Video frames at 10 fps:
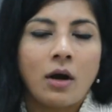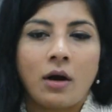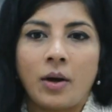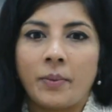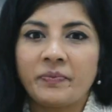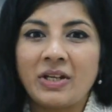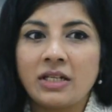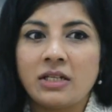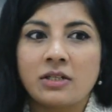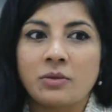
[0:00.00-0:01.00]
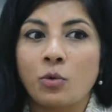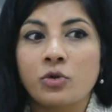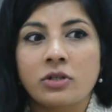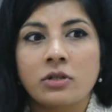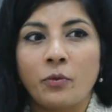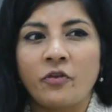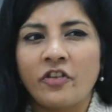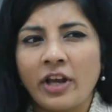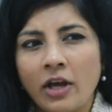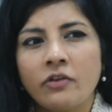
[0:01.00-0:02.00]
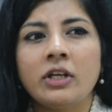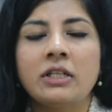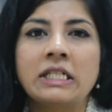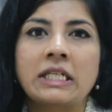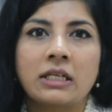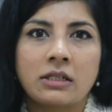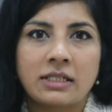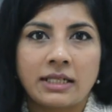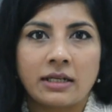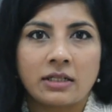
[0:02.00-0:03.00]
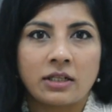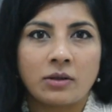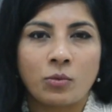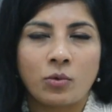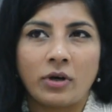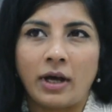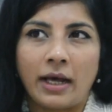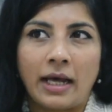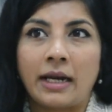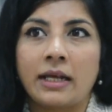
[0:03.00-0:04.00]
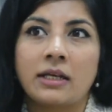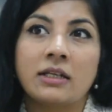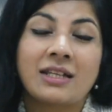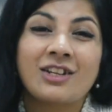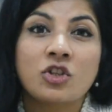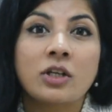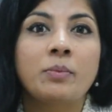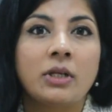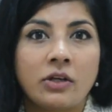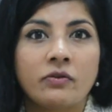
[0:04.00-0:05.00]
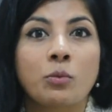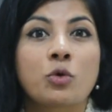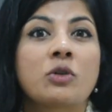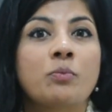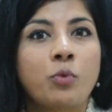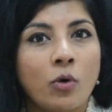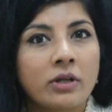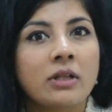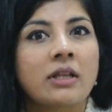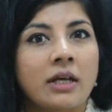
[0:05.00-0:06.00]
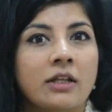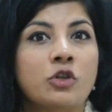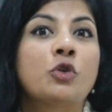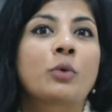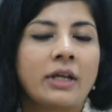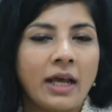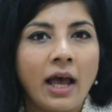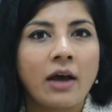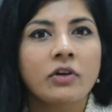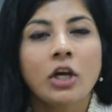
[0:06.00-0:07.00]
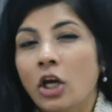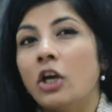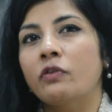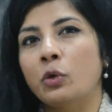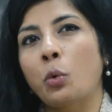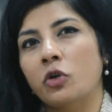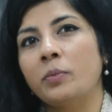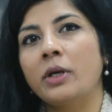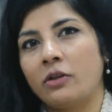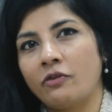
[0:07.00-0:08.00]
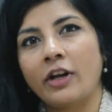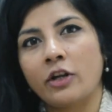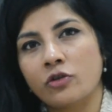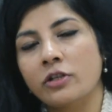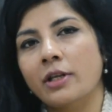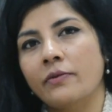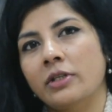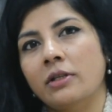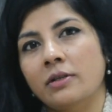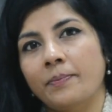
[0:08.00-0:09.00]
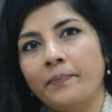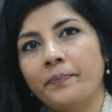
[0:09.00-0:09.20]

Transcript: Um, it is the most varied skill set, and the mo and I essentially believe the most important thing that you can have if you want to be in financial services.